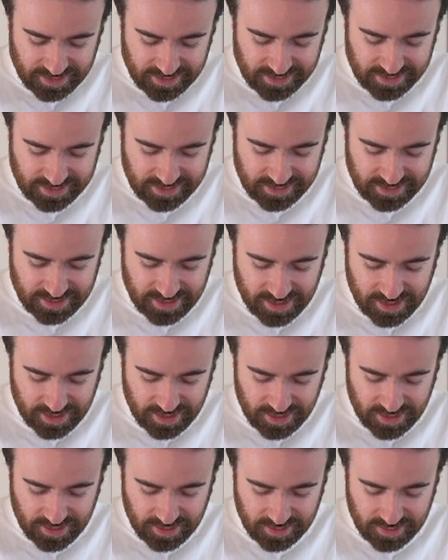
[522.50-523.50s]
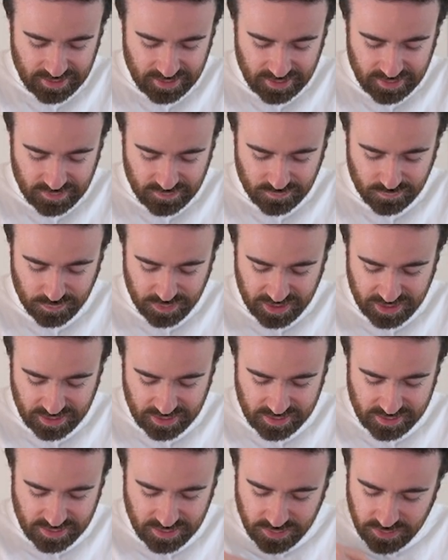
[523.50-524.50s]
see if we
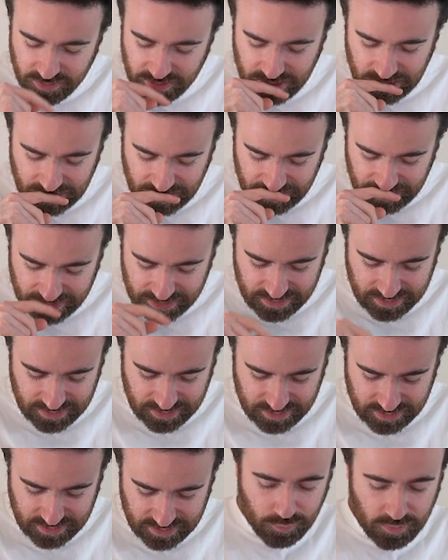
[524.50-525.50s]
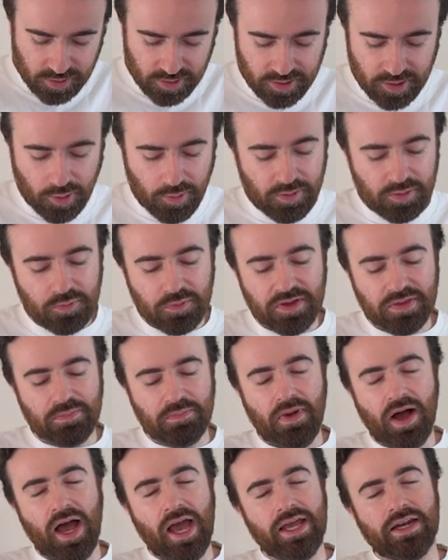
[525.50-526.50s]
can do this. We're going with
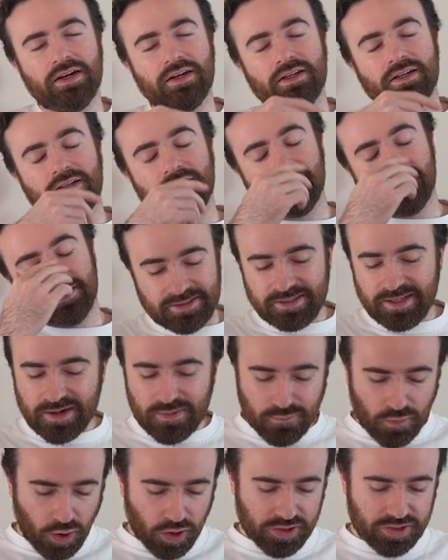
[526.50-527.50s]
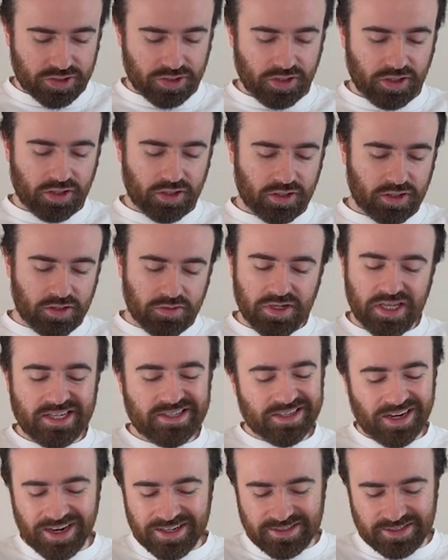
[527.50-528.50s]
Miner instead of Archer. You
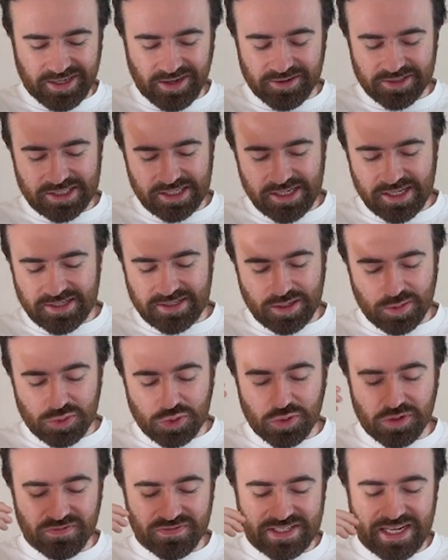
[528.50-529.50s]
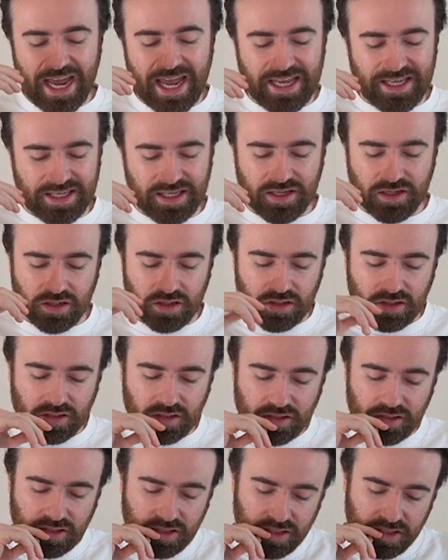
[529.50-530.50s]
need Giant Skeletons. You need some sort of tank
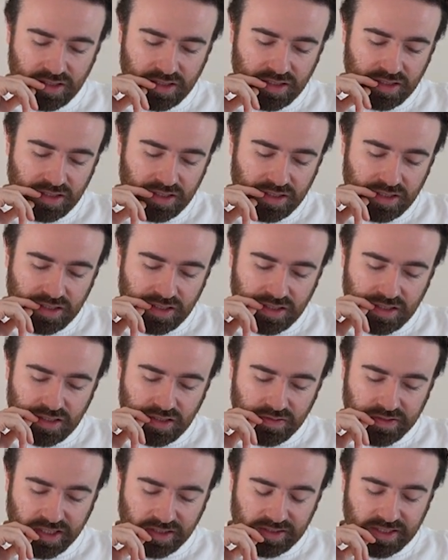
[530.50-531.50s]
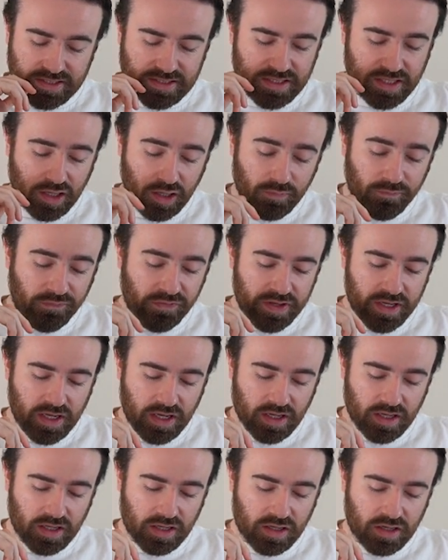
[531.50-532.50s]
here. Okay, let's see.
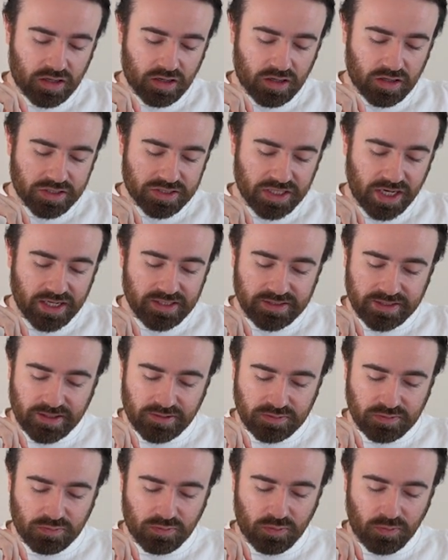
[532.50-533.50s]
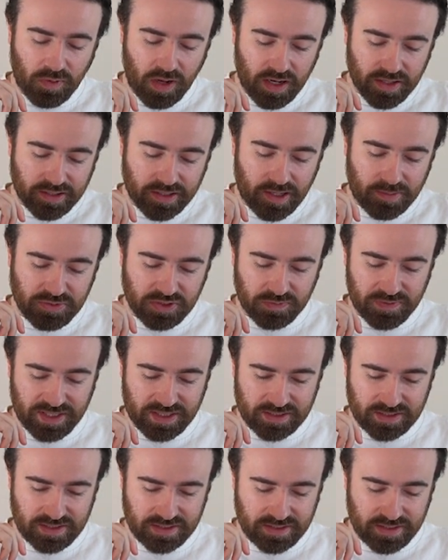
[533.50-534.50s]
Hopefully our Giant Skeleton will walk up so we
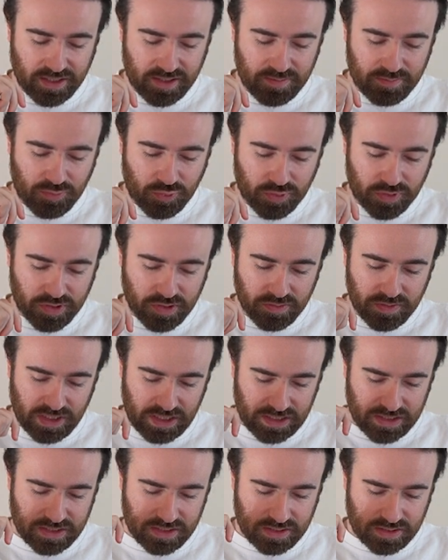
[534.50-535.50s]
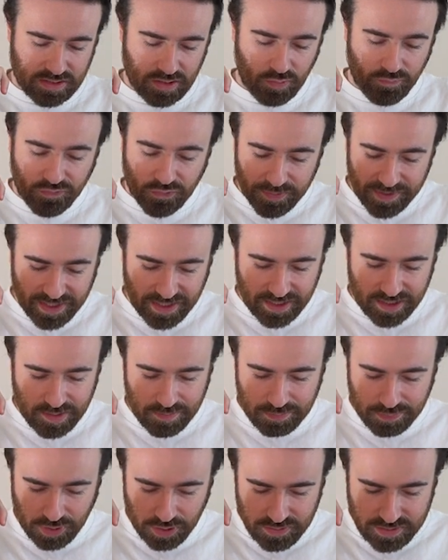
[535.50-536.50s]
can stun more units. Hopefully we can get a
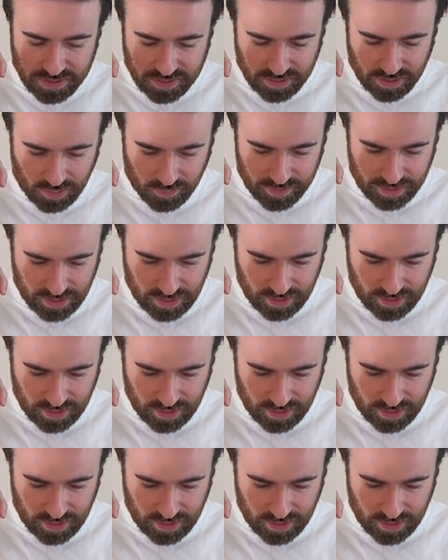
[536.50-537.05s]
Boast going